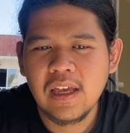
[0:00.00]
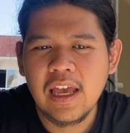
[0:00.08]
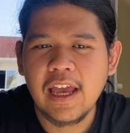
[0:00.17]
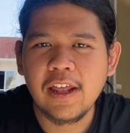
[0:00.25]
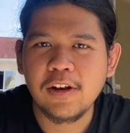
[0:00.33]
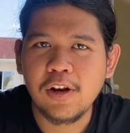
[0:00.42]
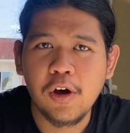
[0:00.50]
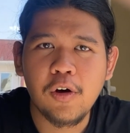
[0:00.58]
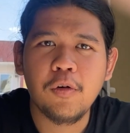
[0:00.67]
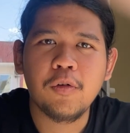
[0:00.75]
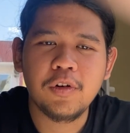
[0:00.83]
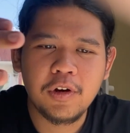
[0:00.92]
and
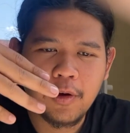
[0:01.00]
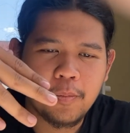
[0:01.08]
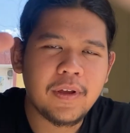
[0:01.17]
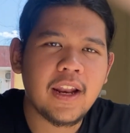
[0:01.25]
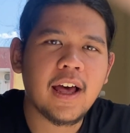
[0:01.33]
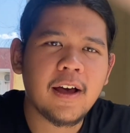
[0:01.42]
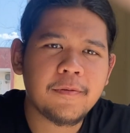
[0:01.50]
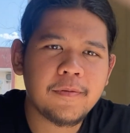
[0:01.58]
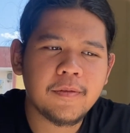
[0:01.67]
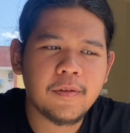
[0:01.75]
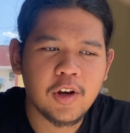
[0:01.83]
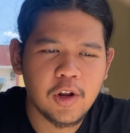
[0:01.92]
no pilaf,
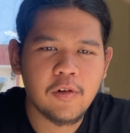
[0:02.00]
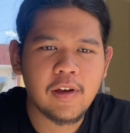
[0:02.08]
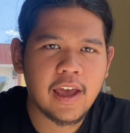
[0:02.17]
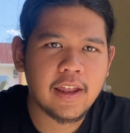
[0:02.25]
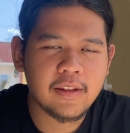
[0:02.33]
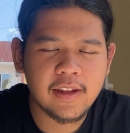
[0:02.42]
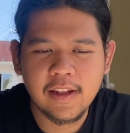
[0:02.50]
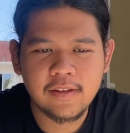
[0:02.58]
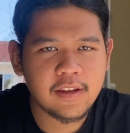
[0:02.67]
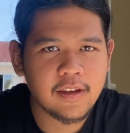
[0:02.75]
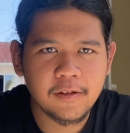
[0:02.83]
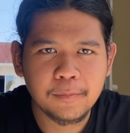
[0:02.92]
no add
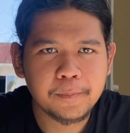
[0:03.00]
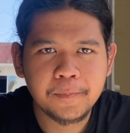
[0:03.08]
nothing.